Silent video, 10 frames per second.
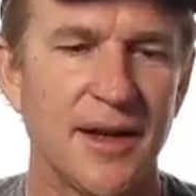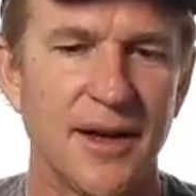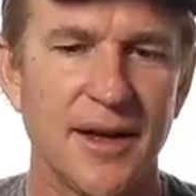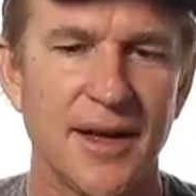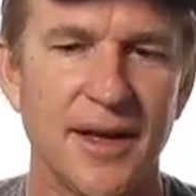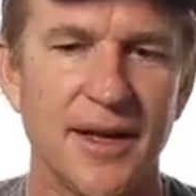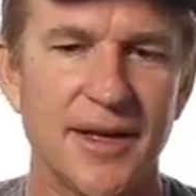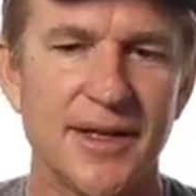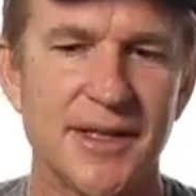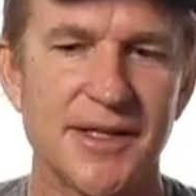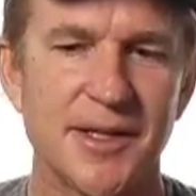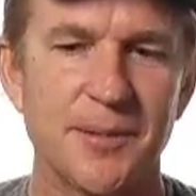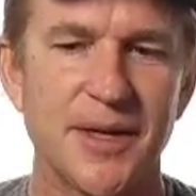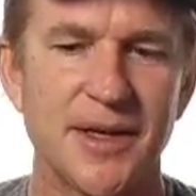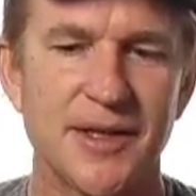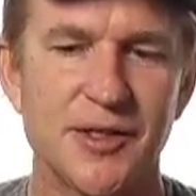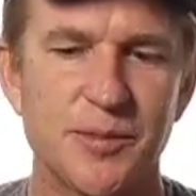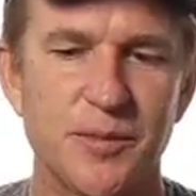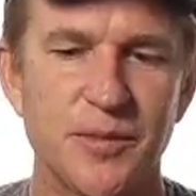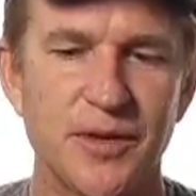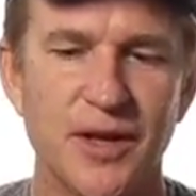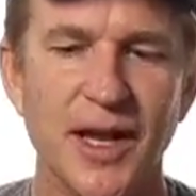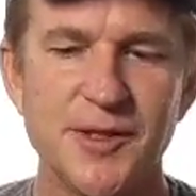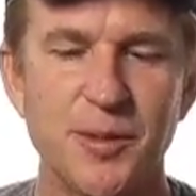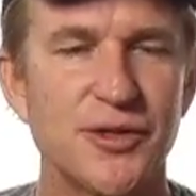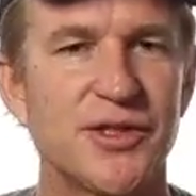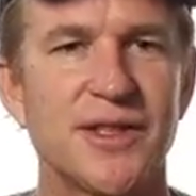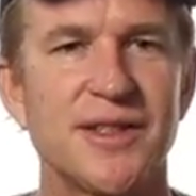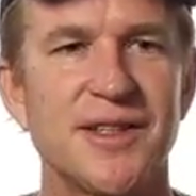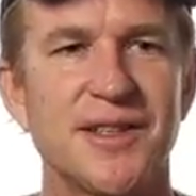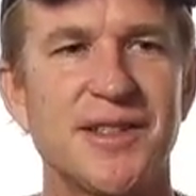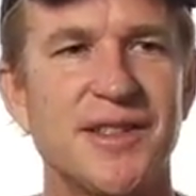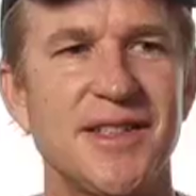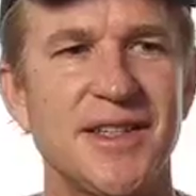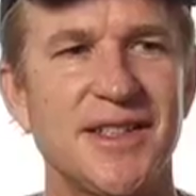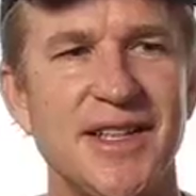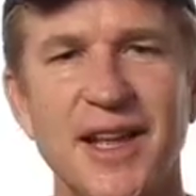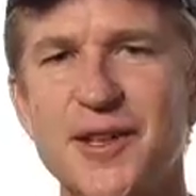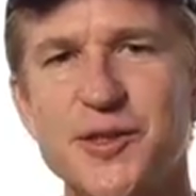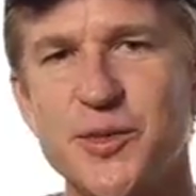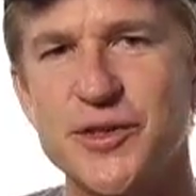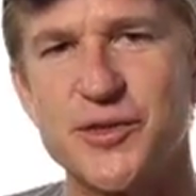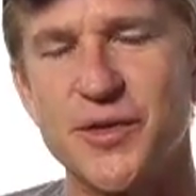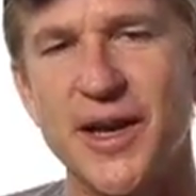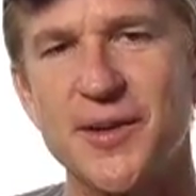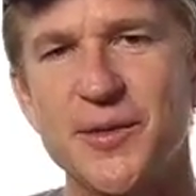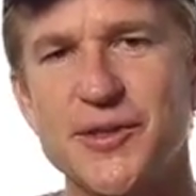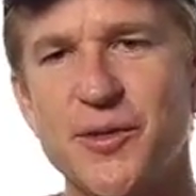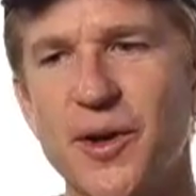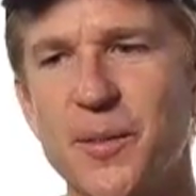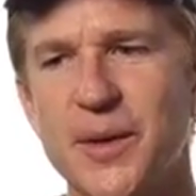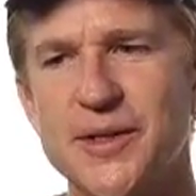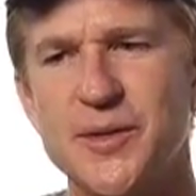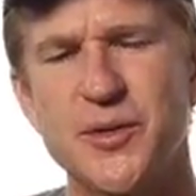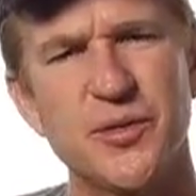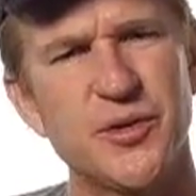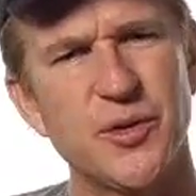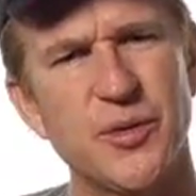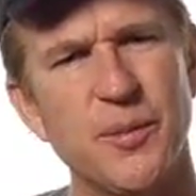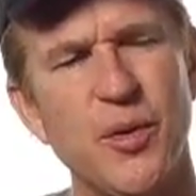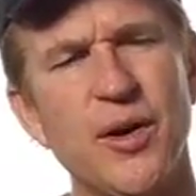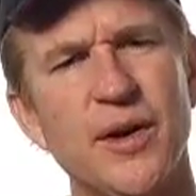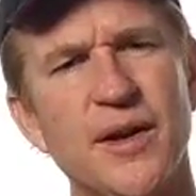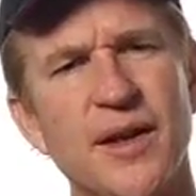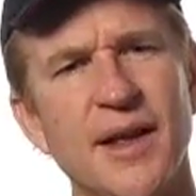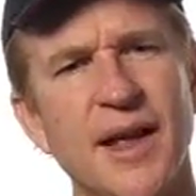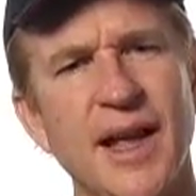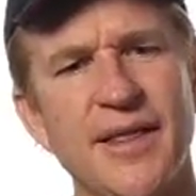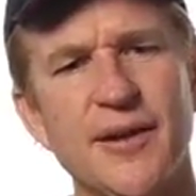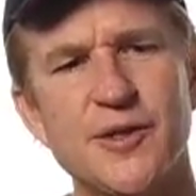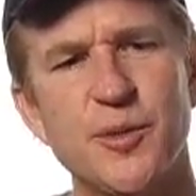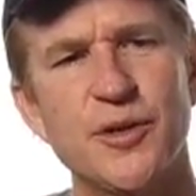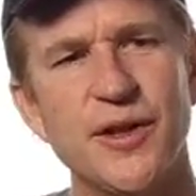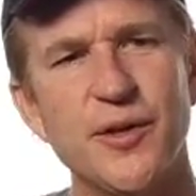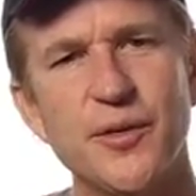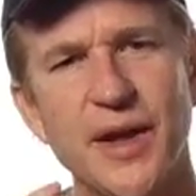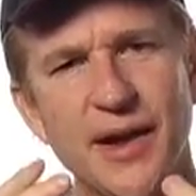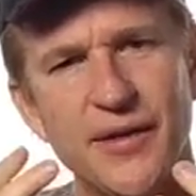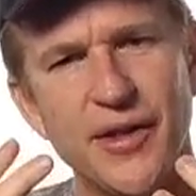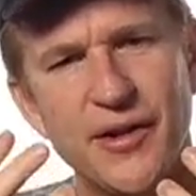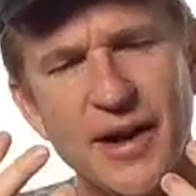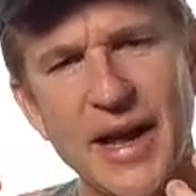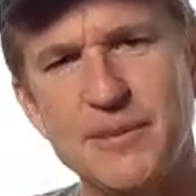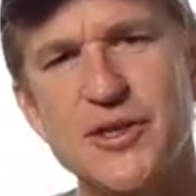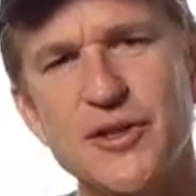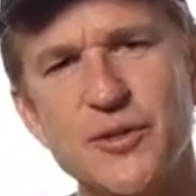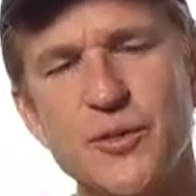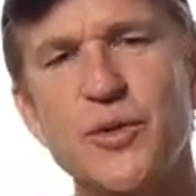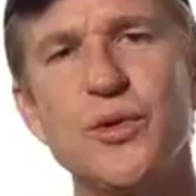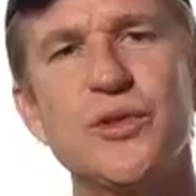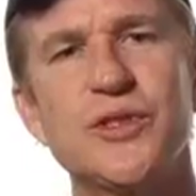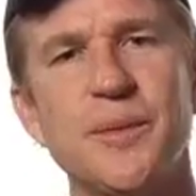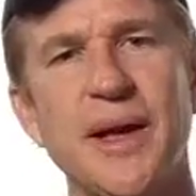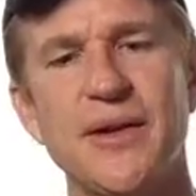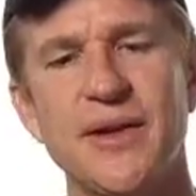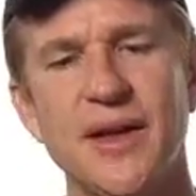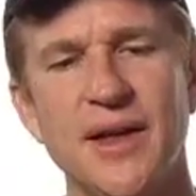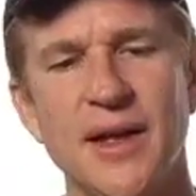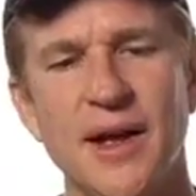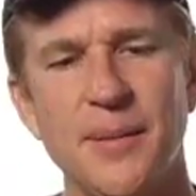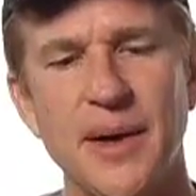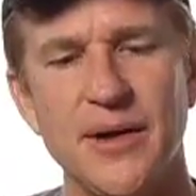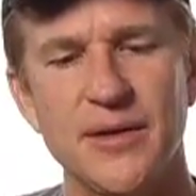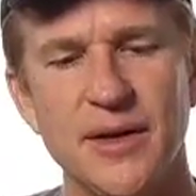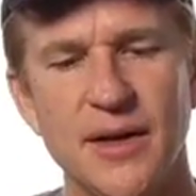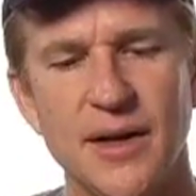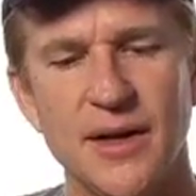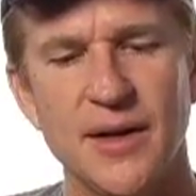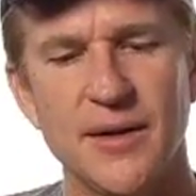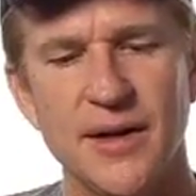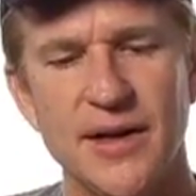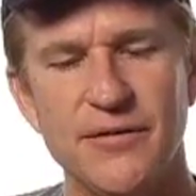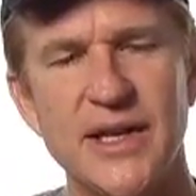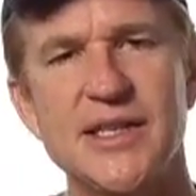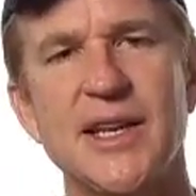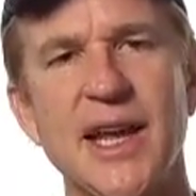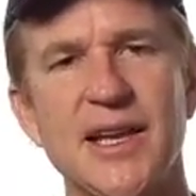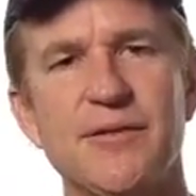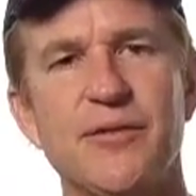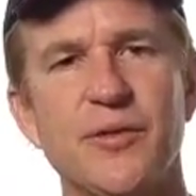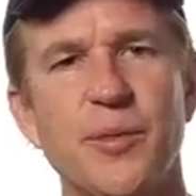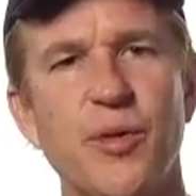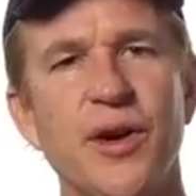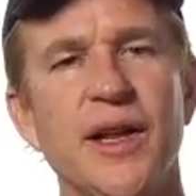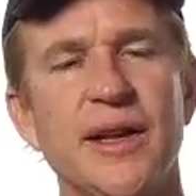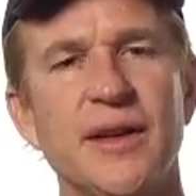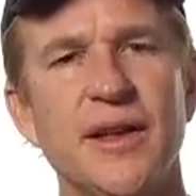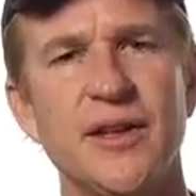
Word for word: uh, is something that's not supposed to, to, to tell us what's right and what's wrong, but to, to report. And there's, there, are, er, there are absolute rules about, about uh, investigative reporting.